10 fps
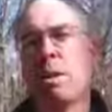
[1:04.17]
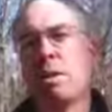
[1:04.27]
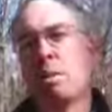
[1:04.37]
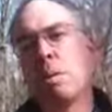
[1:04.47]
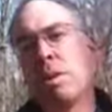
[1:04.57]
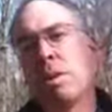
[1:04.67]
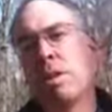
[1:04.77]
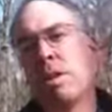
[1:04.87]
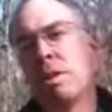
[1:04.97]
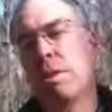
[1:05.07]
want the water
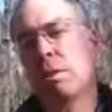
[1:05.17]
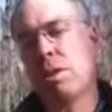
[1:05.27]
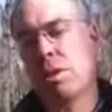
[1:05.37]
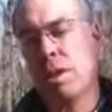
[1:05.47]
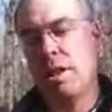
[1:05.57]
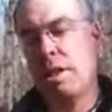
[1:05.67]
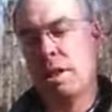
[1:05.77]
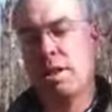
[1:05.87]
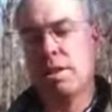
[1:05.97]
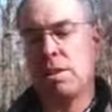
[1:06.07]
to sit
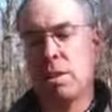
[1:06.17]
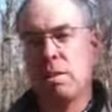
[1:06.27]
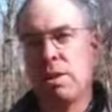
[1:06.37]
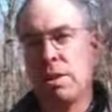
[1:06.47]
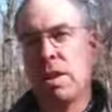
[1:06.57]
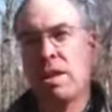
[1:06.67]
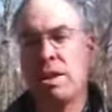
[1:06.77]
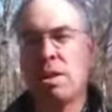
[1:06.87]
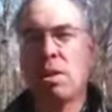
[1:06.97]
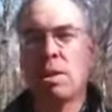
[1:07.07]
on the surface any
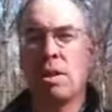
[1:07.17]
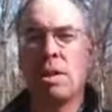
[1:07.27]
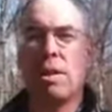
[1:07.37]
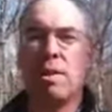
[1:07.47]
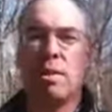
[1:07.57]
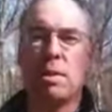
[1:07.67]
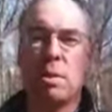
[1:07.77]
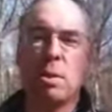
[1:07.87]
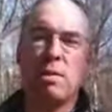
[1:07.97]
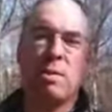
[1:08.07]
longer than
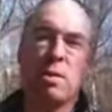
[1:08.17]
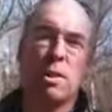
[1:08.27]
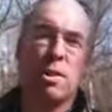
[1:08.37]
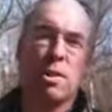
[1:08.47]
24 to